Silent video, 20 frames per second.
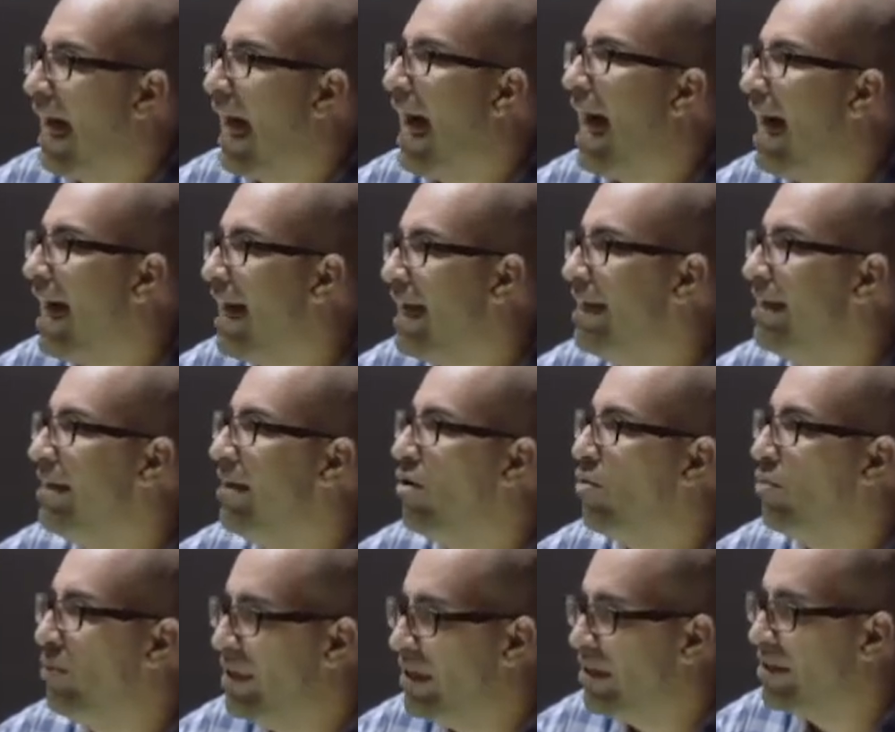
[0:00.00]
I
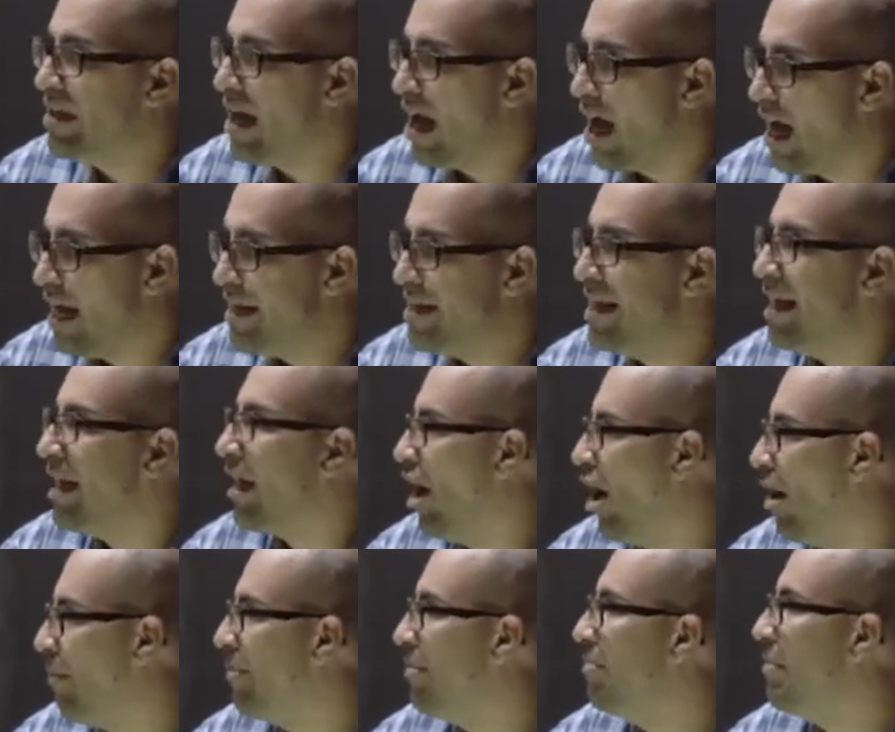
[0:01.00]
will not
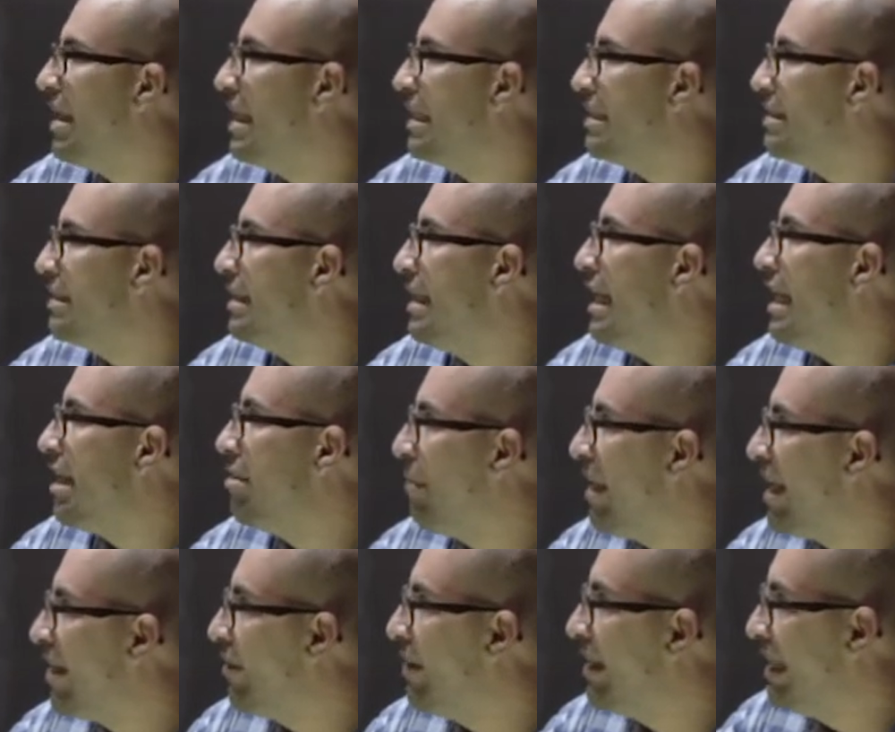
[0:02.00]
compromise in
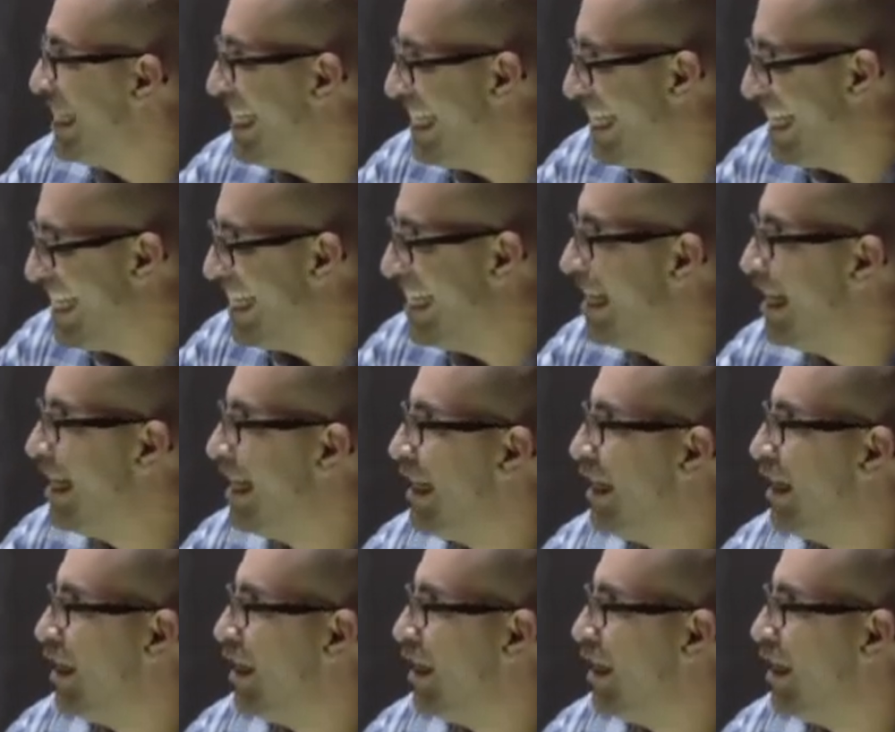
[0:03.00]
my critique